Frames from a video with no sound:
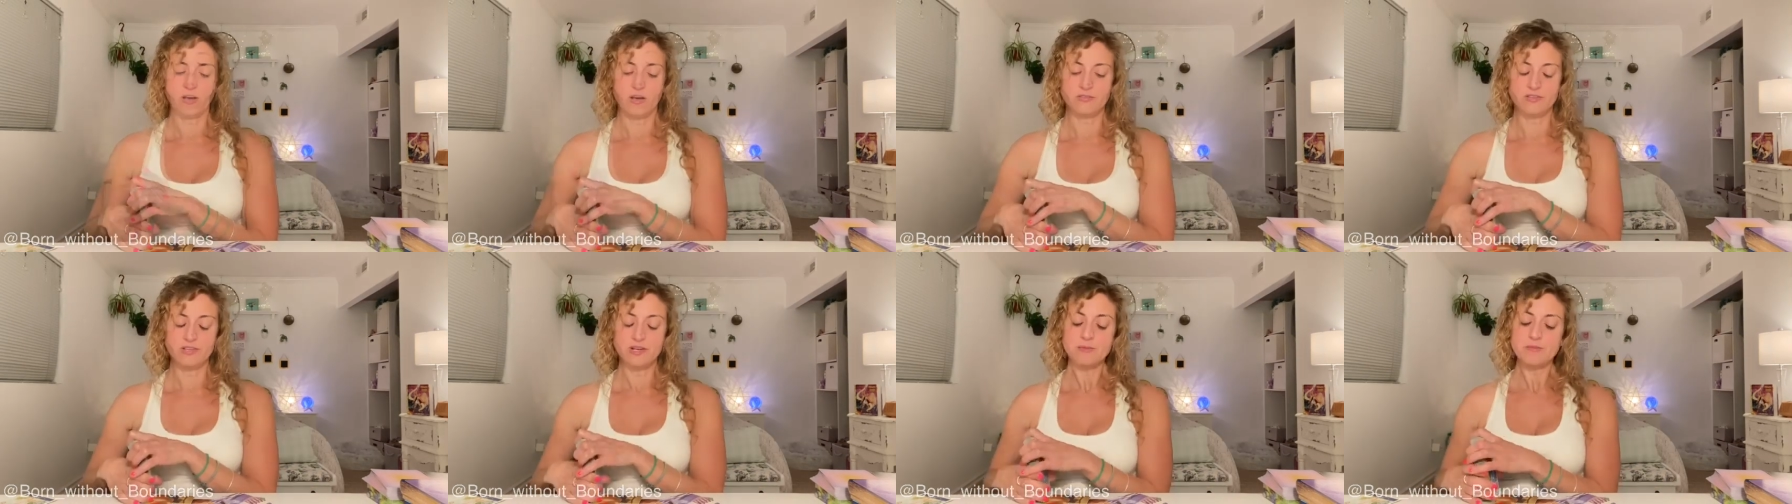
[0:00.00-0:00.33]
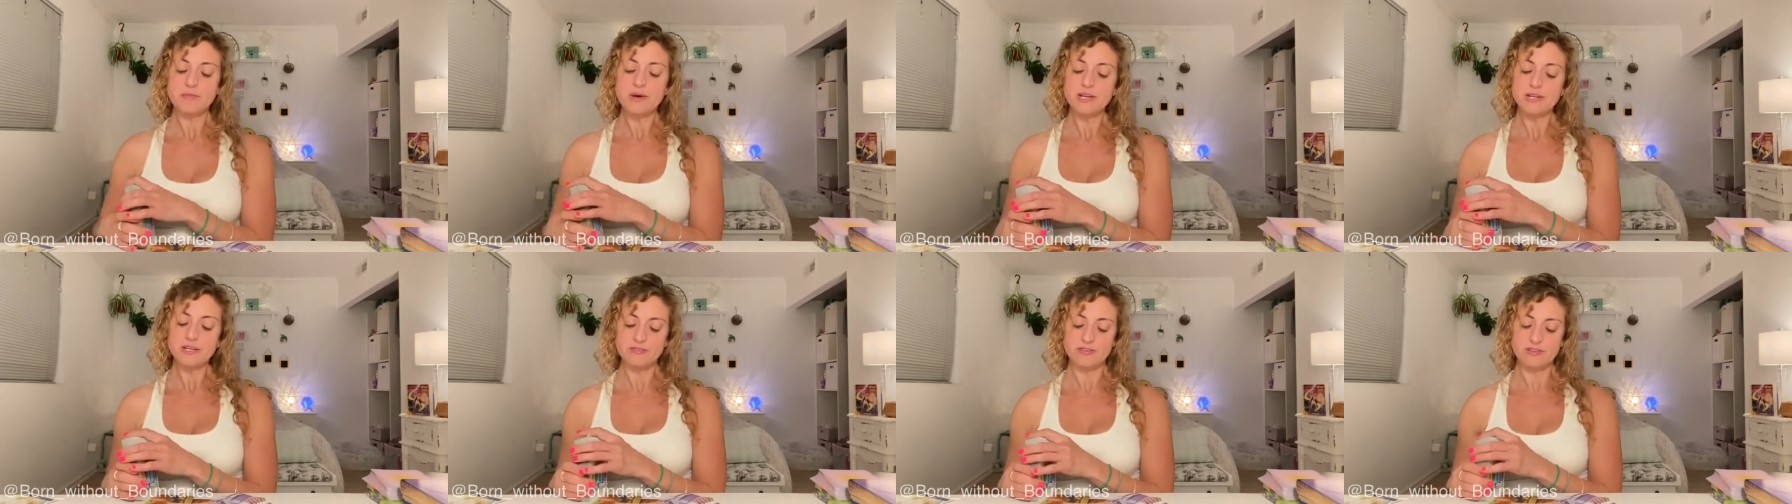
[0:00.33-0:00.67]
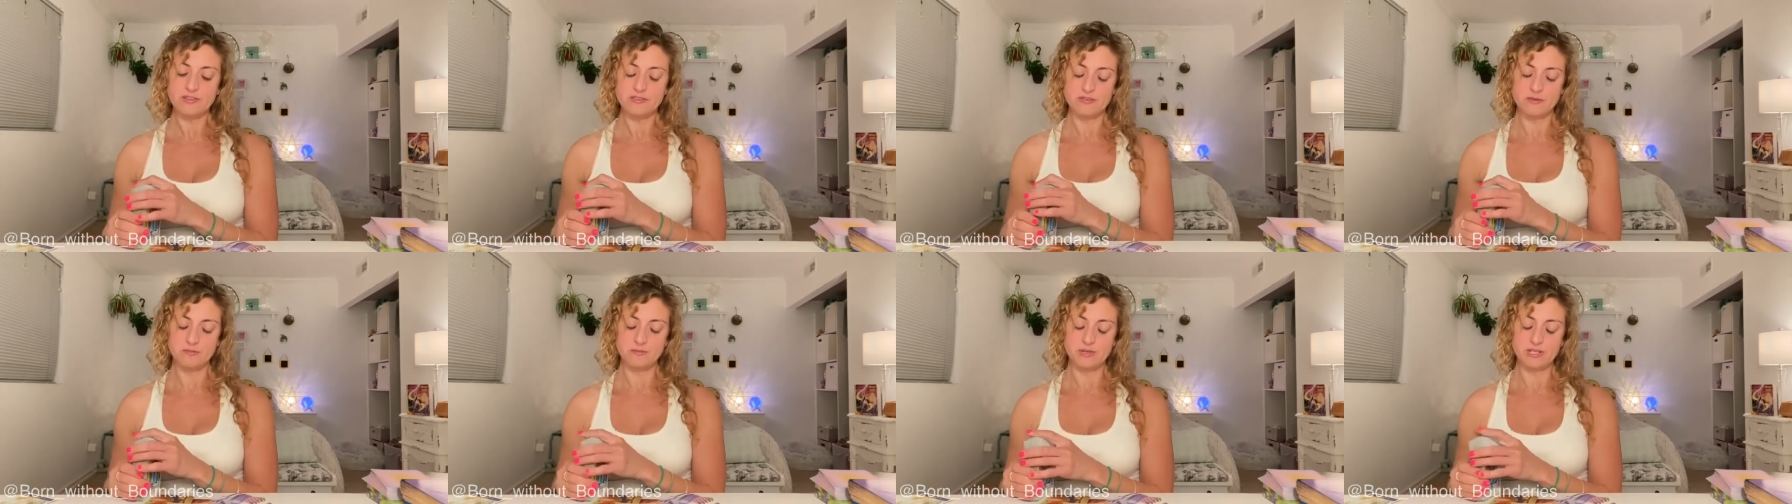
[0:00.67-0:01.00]
There might have
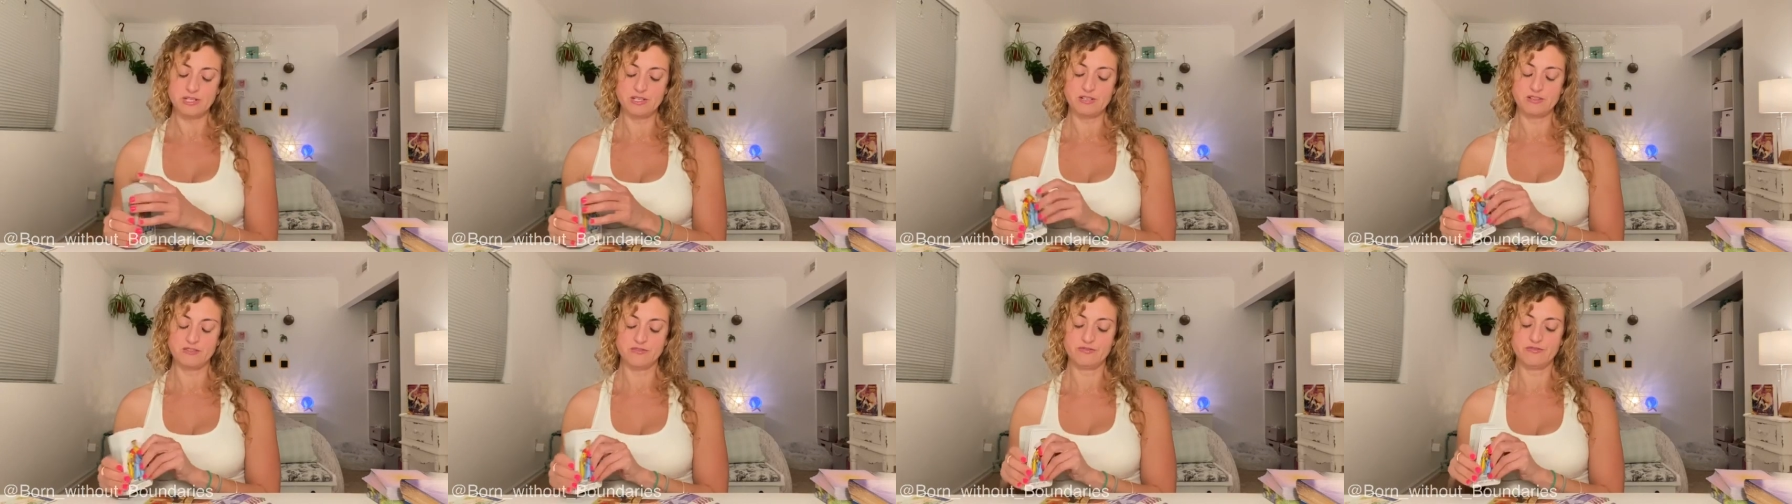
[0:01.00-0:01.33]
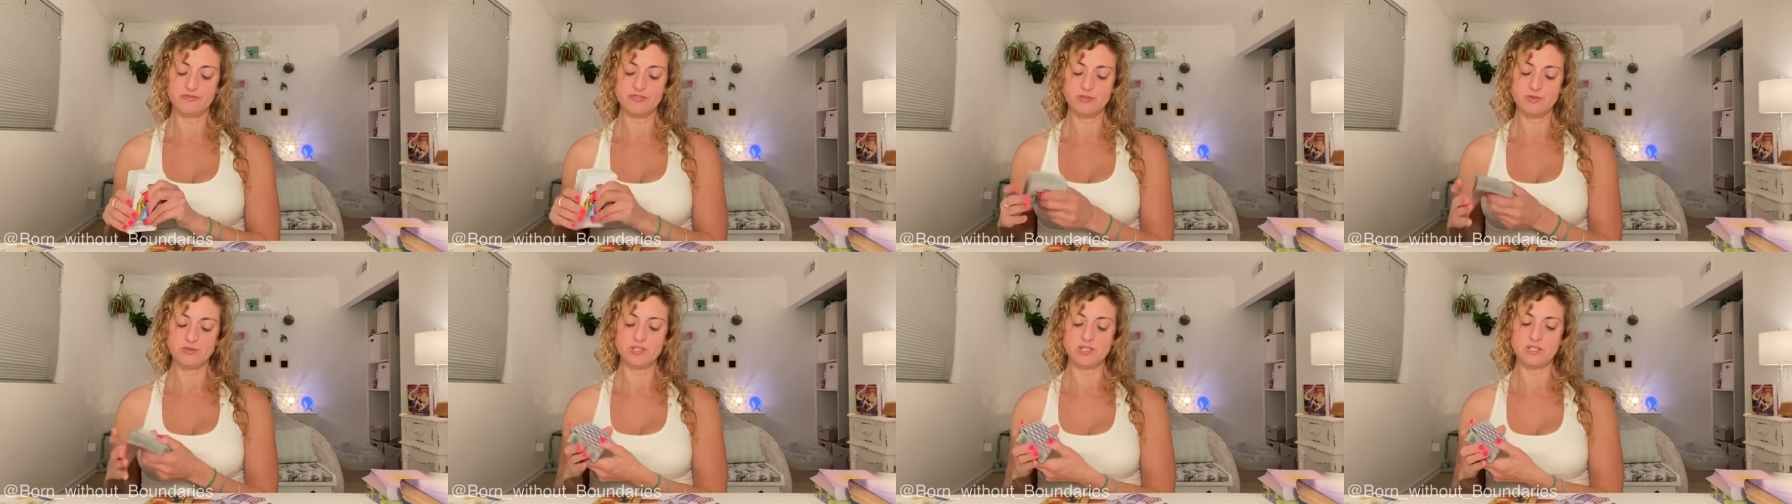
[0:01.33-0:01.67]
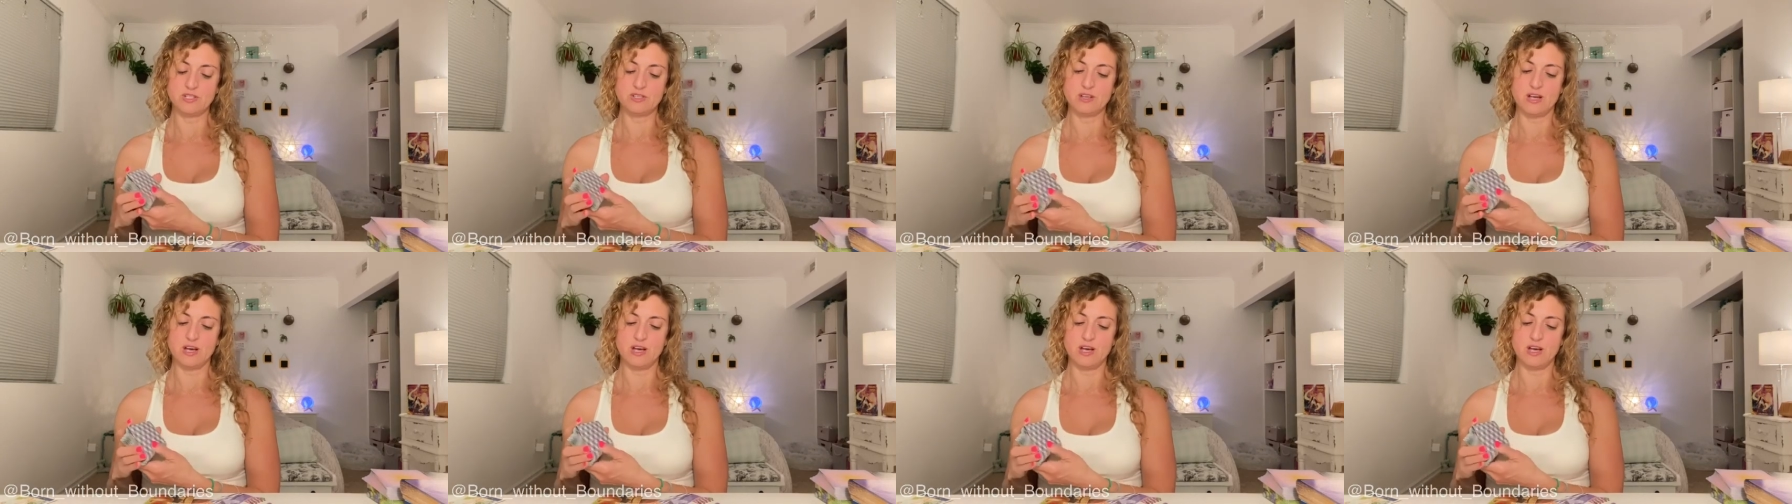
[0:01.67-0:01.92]
even been confusion